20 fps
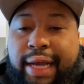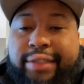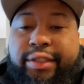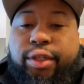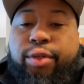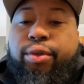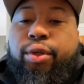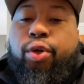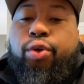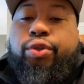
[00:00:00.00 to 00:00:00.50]
I
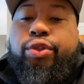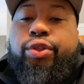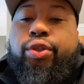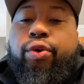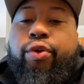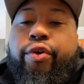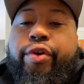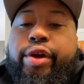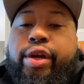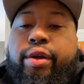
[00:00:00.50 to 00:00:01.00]
told the whole
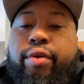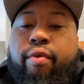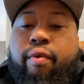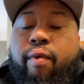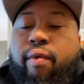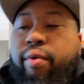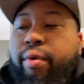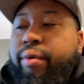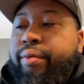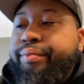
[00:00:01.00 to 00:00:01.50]
story.
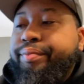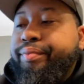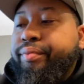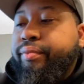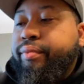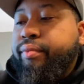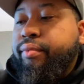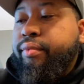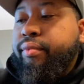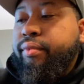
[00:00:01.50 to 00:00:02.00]

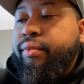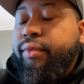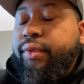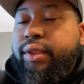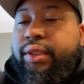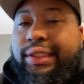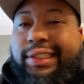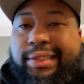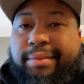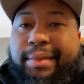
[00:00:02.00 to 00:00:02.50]

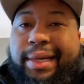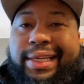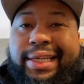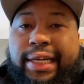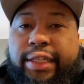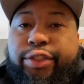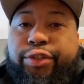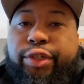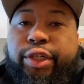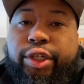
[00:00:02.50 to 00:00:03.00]
Somebody
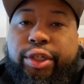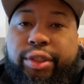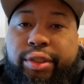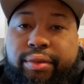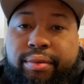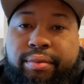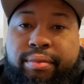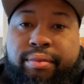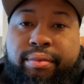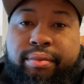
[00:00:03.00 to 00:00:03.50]
got triggered.